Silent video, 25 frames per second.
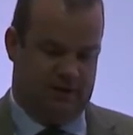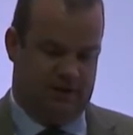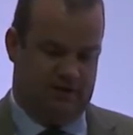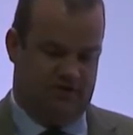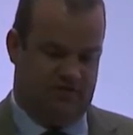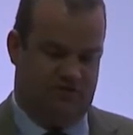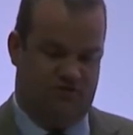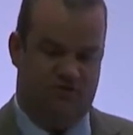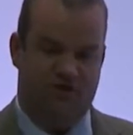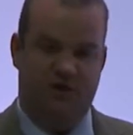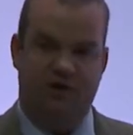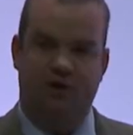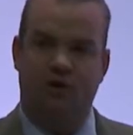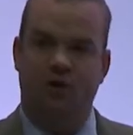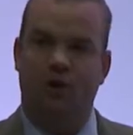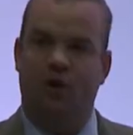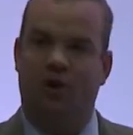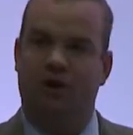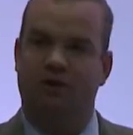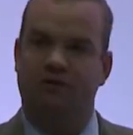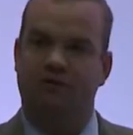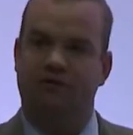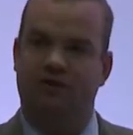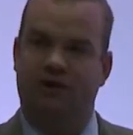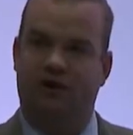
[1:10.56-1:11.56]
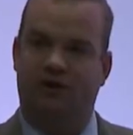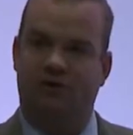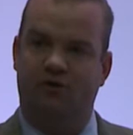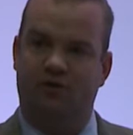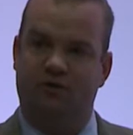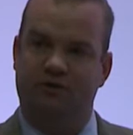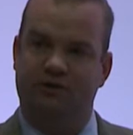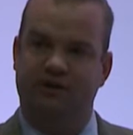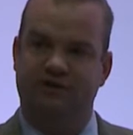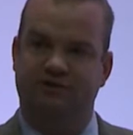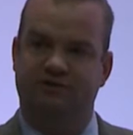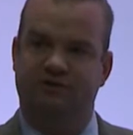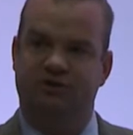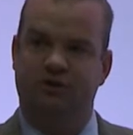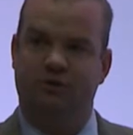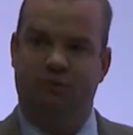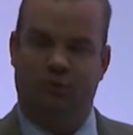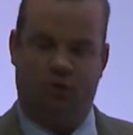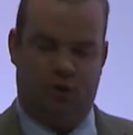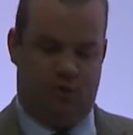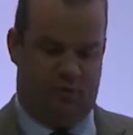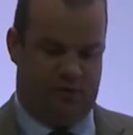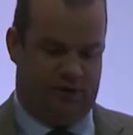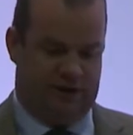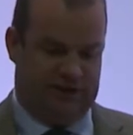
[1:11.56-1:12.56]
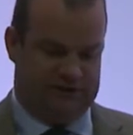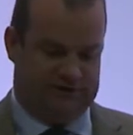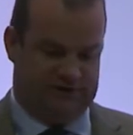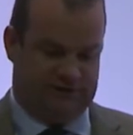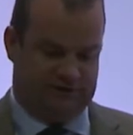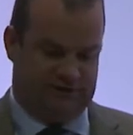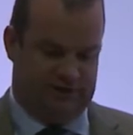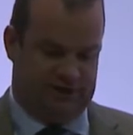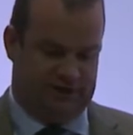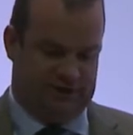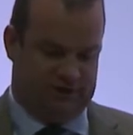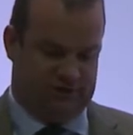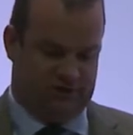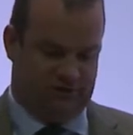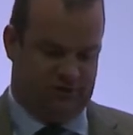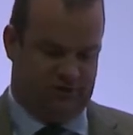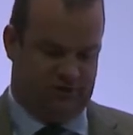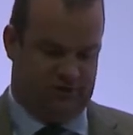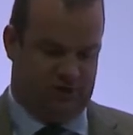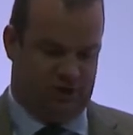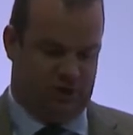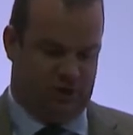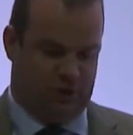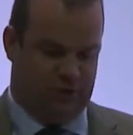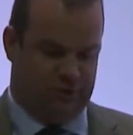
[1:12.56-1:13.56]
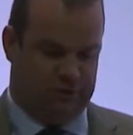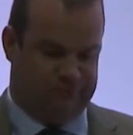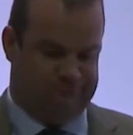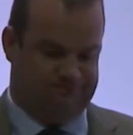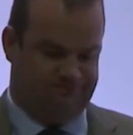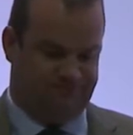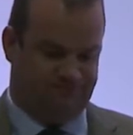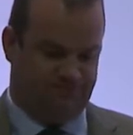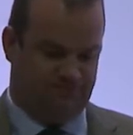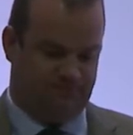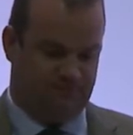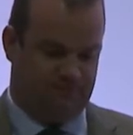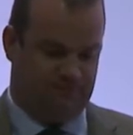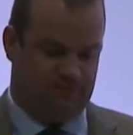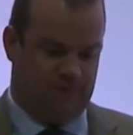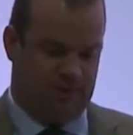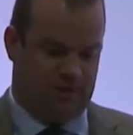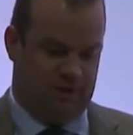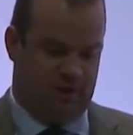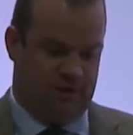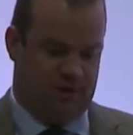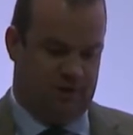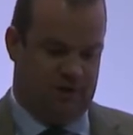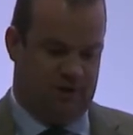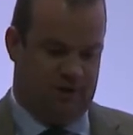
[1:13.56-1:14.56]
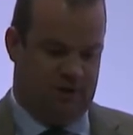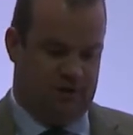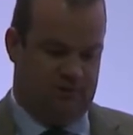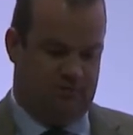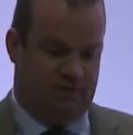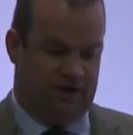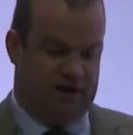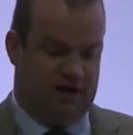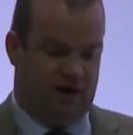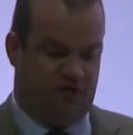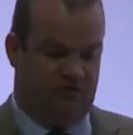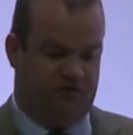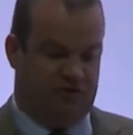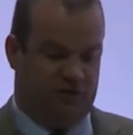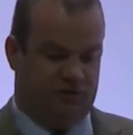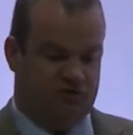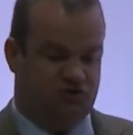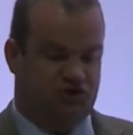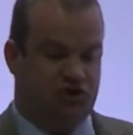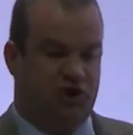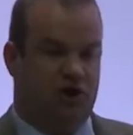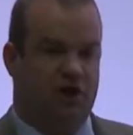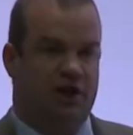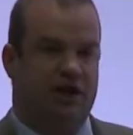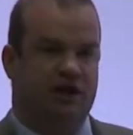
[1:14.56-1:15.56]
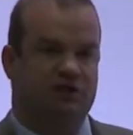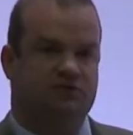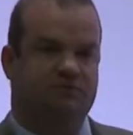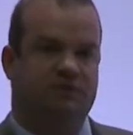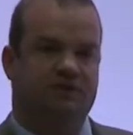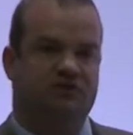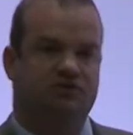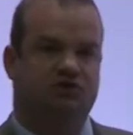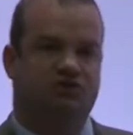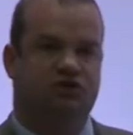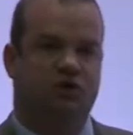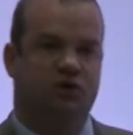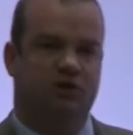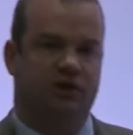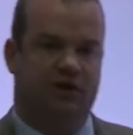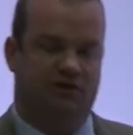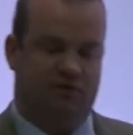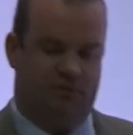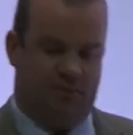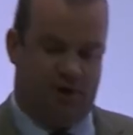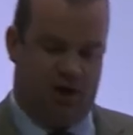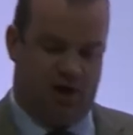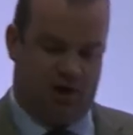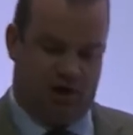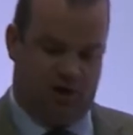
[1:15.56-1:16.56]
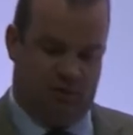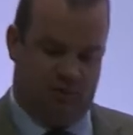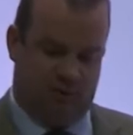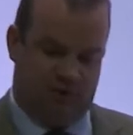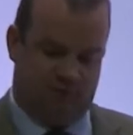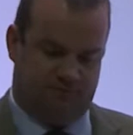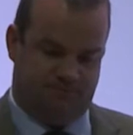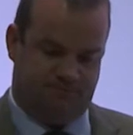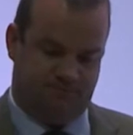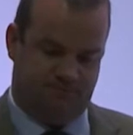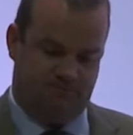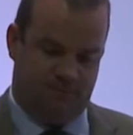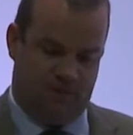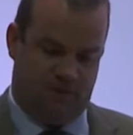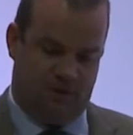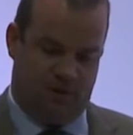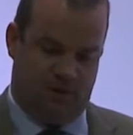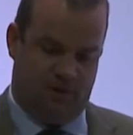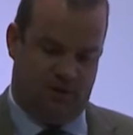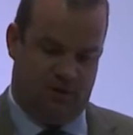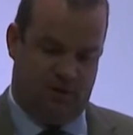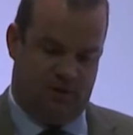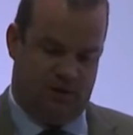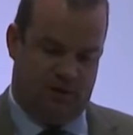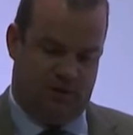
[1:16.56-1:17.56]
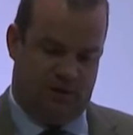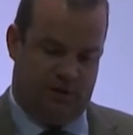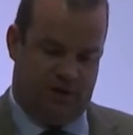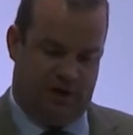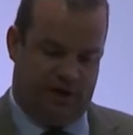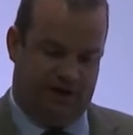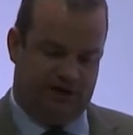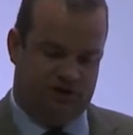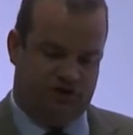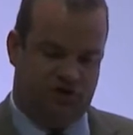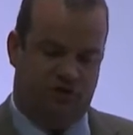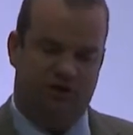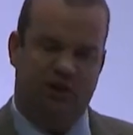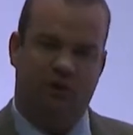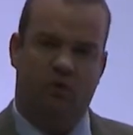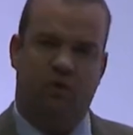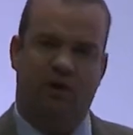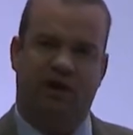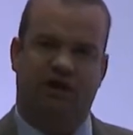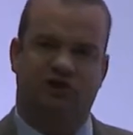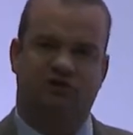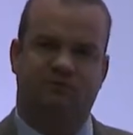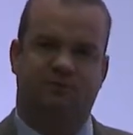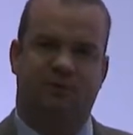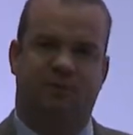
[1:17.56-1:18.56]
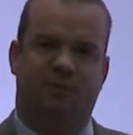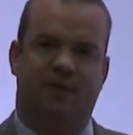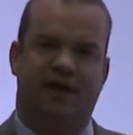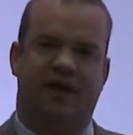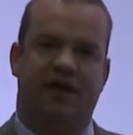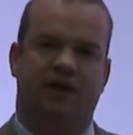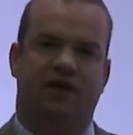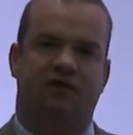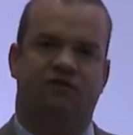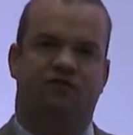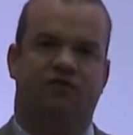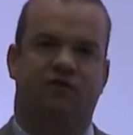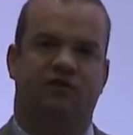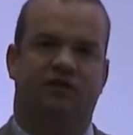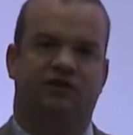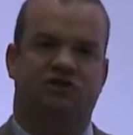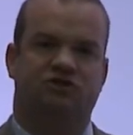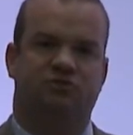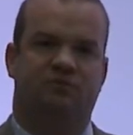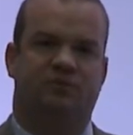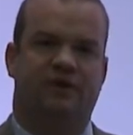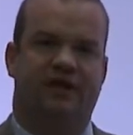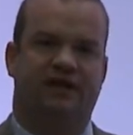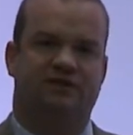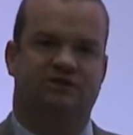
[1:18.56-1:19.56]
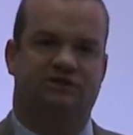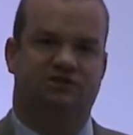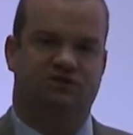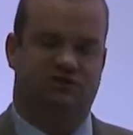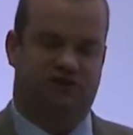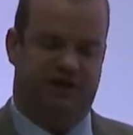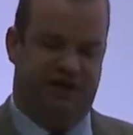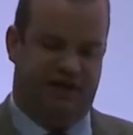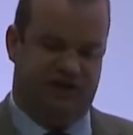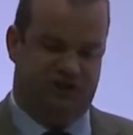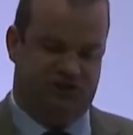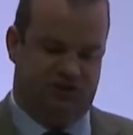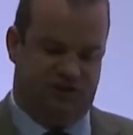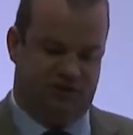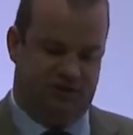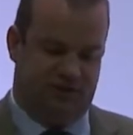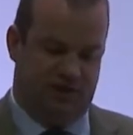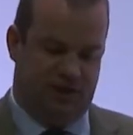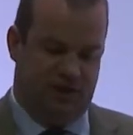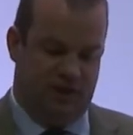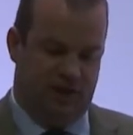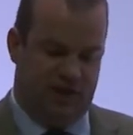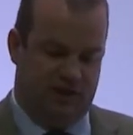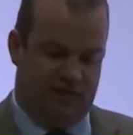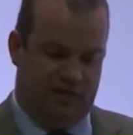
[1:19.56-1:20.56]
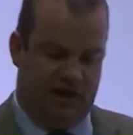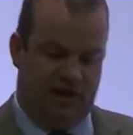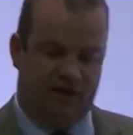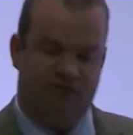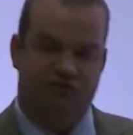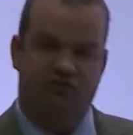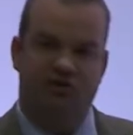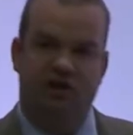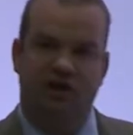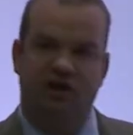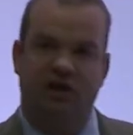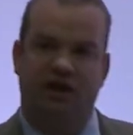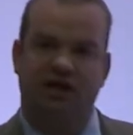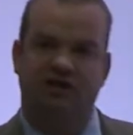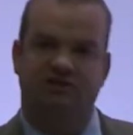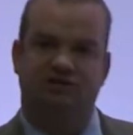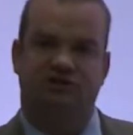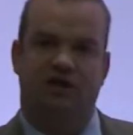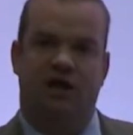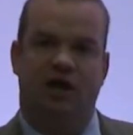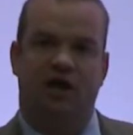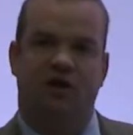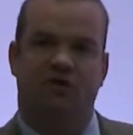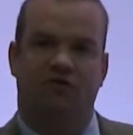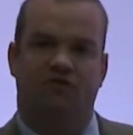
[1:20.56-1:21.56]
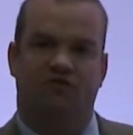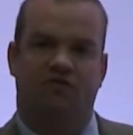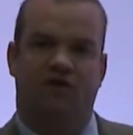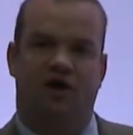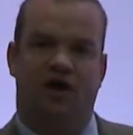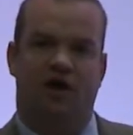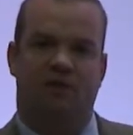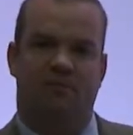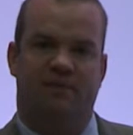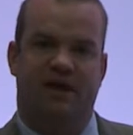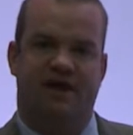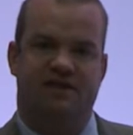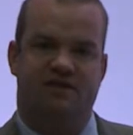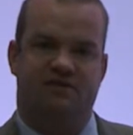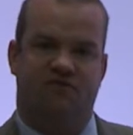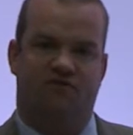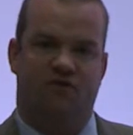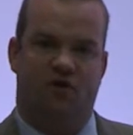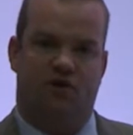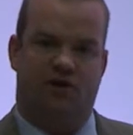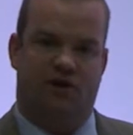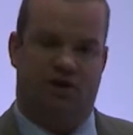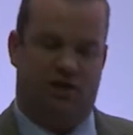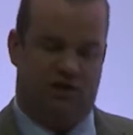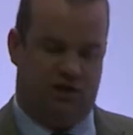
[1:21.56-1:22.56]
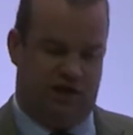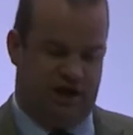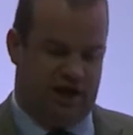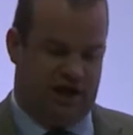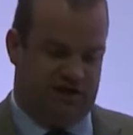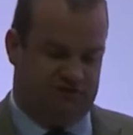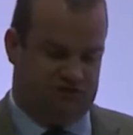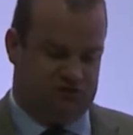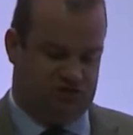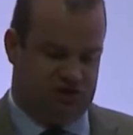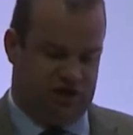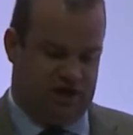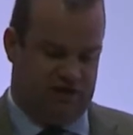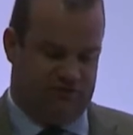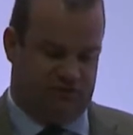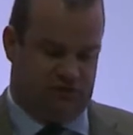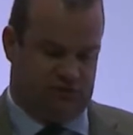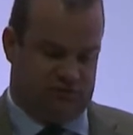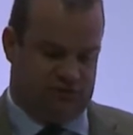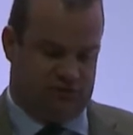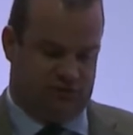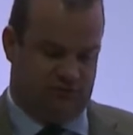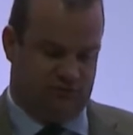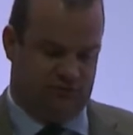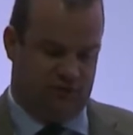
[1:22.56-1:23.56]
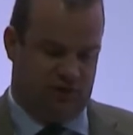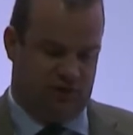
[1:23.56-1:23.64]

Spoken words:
Fear not, there are only two more presentations to go. My Nuffield journey has been truly remarkable. And it's only whilst preparing for this presentation that I've realised how far metaphorically I've travelled,